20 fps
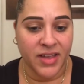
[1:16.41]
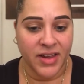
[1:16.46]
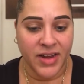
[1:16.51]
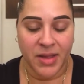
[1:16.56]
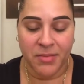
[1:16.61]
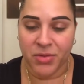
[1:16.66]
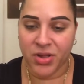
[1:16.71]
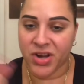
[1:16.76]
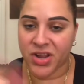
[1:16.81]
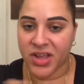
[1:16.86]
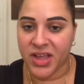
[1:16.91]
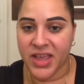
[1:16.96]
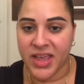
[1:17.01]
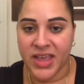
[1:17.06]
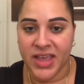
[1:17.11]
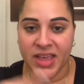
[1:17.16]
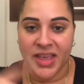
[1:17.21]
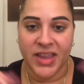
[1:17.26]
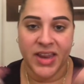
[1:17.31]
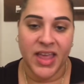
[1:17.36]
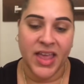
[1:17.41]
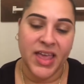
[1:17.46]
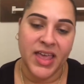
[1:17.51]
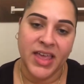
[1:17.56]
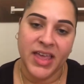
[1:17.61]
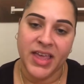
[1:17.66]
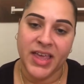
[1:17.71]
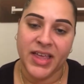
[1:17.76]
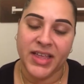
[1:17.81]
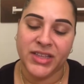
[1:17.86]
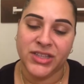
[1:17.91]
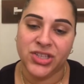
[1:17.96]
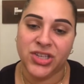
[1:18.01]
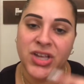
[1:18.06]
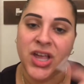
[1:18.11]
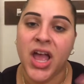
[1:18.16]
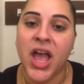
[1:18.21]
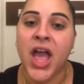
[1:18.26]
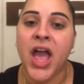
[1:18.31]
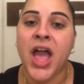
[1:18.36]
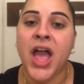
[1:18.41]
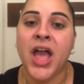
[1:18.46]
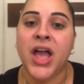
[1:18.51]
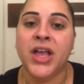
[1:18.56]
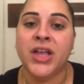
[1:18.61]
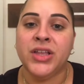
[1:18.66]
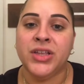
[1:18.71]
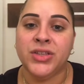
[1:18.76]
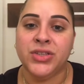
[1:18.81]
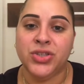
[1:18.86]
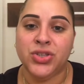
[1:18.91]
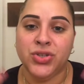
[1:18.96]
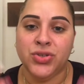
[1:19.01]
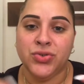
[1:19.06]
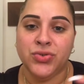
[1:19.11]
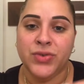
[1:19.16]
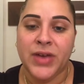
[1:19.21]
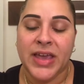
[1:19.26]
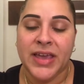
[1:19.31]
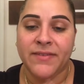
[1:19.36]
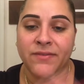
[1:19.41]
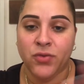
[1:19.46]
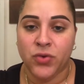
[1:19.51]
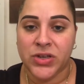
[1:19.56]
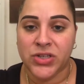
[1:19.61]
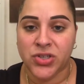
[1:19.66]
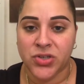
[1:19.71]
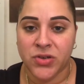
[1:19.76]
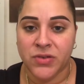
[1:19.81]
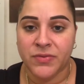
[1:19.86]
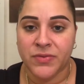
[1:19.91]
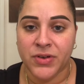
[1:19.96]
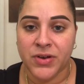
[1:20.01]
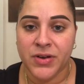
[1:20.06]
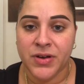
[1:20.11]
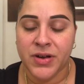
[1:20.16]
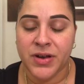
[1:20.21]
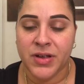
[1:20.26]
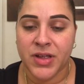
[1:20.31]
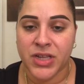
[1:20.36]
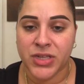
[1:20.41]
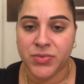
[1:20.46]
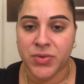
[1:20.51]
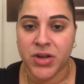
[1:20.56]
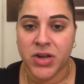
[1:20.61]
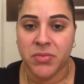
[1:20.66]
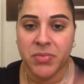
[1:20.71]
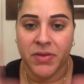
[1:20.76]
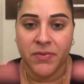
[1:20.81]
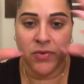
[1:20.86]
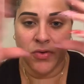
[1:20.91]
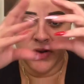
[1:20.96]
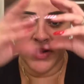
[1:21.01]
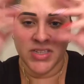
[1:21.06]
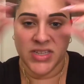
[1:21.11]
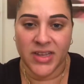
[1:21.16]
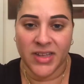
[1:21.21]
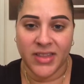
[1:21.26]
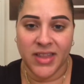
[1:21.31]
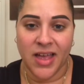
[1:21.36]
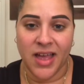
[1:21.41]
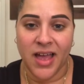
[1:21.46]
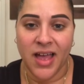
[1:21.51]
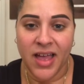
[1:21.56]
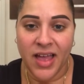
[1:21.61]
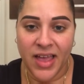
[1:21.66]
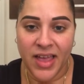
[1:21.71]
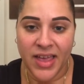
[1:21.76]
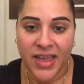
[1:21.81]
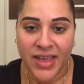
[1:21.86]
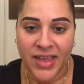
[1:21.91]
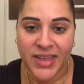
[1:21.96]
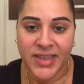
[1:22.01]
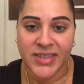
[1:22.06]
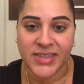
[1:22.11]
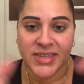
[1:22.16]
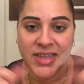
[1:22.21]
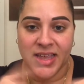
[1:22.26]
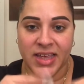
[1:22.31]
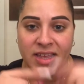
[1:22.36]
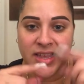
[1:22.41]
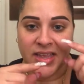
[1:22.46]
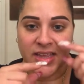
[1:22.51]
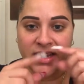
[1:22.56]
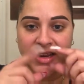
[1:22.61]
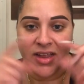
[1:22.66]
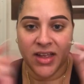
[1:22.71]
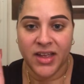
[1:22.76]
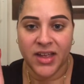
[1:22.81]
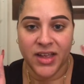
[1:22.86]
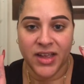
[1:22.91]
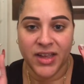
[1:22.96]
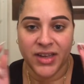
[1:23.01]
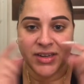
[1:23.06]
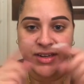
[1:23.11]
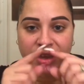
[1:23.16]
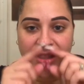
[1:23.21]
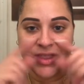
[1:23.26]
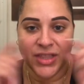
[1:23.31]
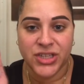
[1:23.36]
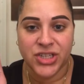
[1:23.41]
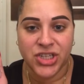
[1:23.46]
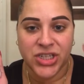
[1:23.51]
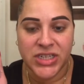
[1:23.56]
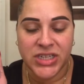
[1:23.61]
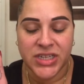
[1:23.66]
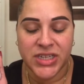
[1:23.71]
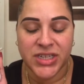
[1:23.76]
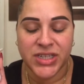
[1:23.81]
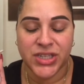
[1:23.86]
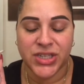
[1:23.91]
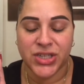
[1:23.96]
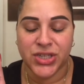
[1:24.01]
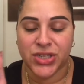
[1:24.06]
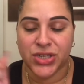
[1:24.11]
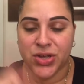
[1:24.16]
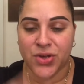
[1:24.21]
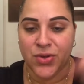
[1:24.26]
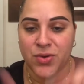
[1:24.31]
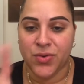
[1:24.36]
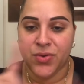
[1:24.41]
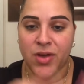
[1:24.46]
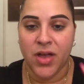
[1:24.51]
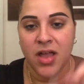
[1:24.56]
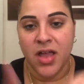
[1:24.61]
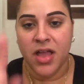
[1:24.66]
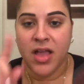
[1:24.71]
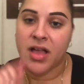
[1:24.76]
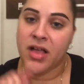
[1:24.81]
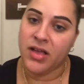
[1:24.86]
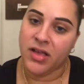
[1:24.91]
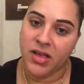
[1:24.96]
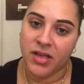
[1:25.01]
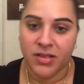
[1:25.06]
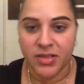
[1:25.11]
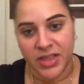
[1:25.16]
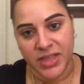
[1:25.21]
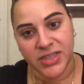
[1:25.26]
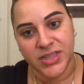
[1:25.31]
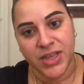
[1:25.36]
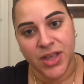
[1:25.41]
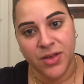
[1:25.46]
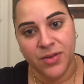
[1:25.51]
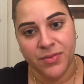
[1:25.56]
I'm going to go ahead and do a voiceover because we're going to be focusing on the eyes and on the cheeks. So let's go.